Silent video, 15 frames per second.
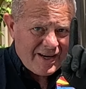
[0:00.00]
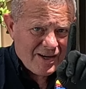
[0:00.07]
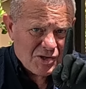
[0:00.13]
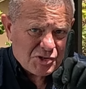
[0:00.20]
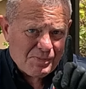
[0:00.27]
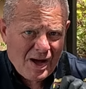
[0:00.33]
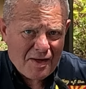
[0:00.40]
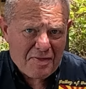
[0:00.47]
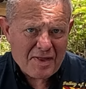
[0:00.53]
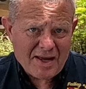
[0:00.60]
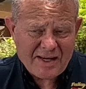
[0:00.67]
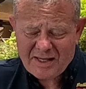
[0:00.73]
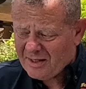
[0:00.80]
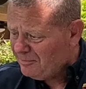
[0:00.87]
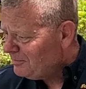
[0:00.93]
Here's my
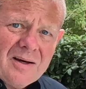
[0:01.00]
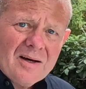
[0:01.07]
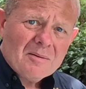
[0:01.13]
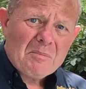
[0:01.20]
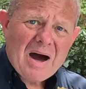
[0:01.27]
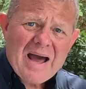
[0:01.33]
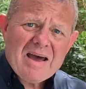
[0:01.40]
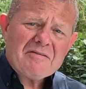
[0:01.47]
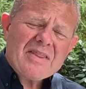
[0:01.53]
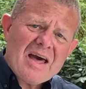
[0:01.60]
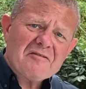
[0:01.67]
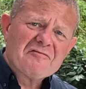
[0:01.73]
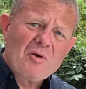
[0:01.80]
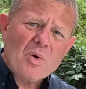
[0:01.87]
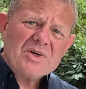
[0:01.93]
thinking. By having
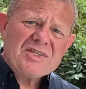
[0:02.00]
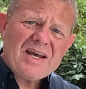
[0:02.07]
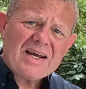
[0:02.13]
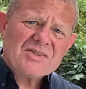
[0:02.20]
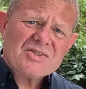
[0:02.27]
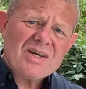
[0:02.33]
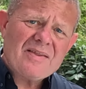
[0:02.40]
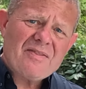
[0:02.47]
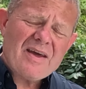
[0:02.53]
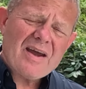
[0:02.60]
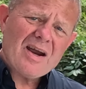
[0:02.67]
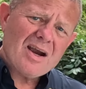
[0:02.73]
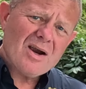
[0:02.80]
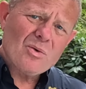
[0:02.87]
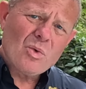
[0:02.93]
that vortex in
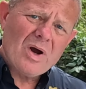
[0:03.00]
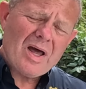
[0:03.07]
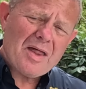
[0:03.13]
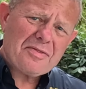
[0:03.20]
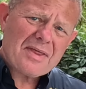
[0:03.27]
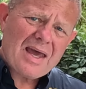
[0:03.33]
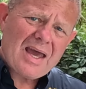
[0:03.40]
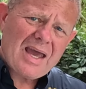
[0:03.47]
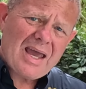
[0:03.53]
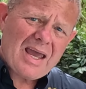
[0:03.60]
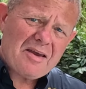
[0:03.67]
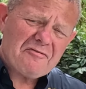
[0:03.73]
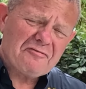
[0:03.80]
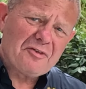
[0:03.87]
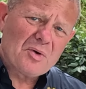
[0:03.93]
there with
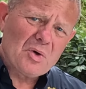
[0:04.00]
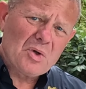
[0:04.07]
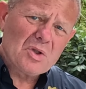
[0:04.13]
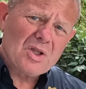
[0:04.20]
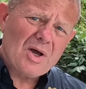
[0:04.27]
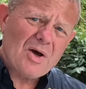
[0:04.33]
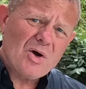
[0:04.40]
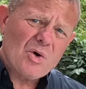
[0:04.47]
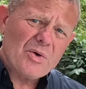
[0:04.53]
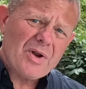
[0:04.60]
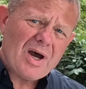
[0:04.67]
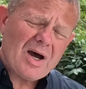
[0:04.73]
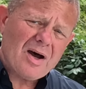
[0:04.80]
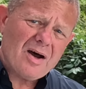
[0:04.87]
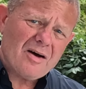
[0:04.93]
a full load
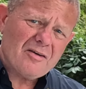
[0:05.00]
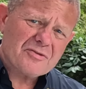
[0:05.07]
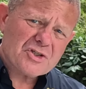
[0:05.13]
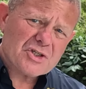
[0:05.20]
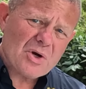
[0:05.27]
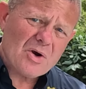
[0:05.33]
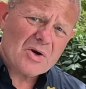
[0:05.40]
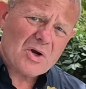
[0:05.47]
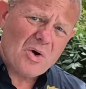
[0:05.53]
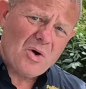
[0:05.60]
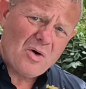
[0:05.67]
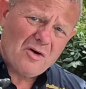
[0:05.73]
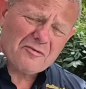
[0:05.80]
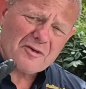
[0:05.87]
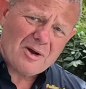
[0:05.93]
of
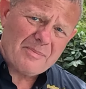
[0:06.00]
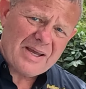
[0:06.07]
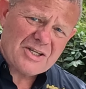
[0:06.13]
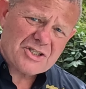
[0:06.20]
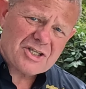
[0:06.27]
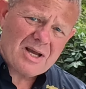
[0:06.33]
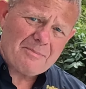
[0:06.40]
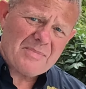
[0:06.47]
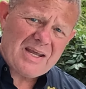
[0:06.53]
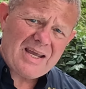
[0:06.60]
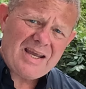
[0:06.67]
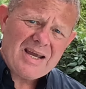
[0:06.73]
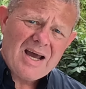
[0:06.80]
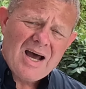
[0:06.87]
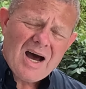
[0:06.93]
charcoal from a
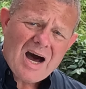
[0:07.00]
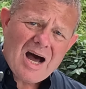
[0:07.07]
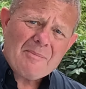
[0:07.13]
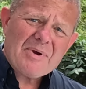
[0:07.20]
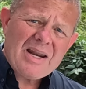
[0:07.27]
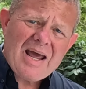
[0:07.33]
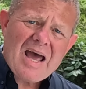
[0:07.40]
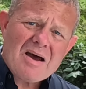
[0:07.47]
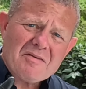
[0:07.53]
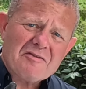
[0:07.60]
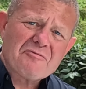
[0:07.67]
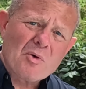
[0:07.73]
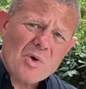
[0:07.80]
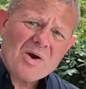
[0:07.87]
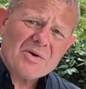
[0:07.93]
chimney, I'm gonna have a
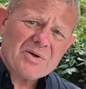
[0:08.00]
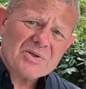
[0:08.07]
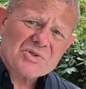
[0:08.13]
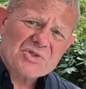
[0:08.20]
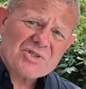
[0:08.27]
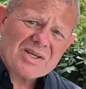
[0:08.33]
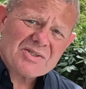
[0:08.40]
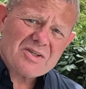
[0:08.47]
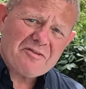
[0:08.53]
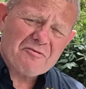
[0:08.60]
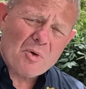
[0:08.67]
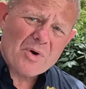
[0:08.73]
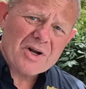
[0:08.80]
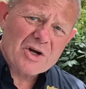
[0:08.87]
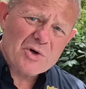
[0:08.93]

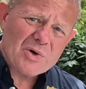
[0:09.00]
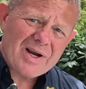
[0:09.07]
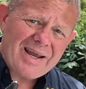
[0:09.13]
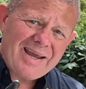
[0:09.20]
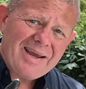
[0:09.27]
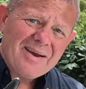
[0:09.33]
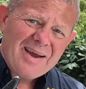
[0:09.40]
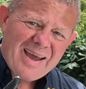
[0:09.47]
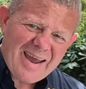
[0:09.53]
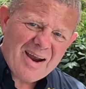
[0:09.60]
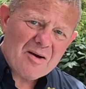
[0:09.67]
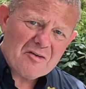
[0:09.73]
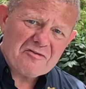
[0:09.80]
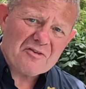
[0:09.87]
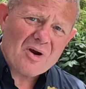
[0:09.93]
464 degree
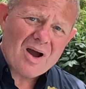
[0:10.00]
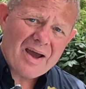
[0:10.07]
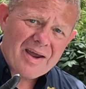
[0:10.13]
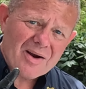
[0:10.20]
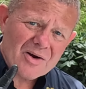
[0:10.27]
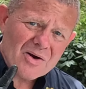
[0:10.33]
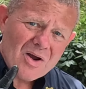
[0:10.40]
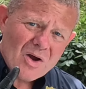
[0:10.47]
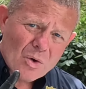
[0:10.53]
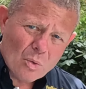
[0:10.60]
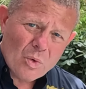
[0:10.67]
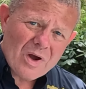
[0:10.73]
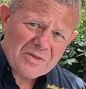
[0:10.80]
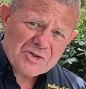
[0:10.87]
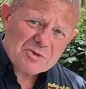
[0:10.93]
air fryer
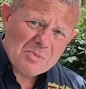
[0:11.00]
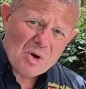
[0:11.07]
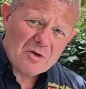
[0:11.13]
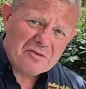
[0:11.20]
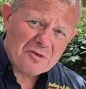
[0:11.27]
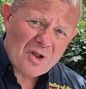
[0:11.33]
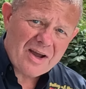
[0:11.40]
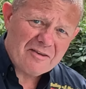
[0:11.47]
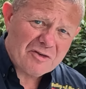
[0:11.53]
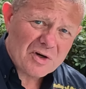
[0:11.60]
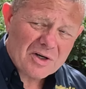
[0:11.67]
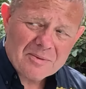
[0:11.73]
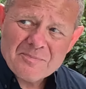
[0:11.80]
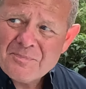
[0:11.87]
with smoke flavor.